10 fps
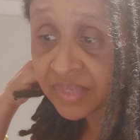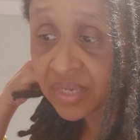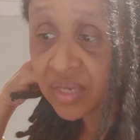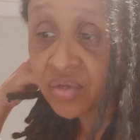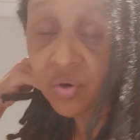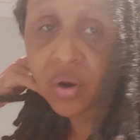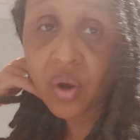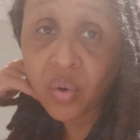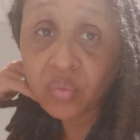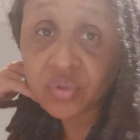in your
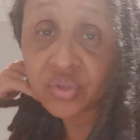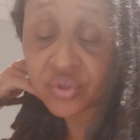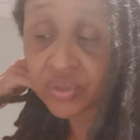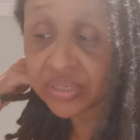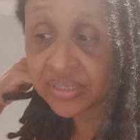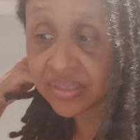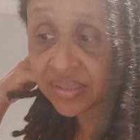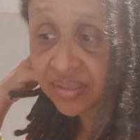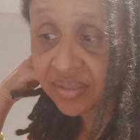own strength.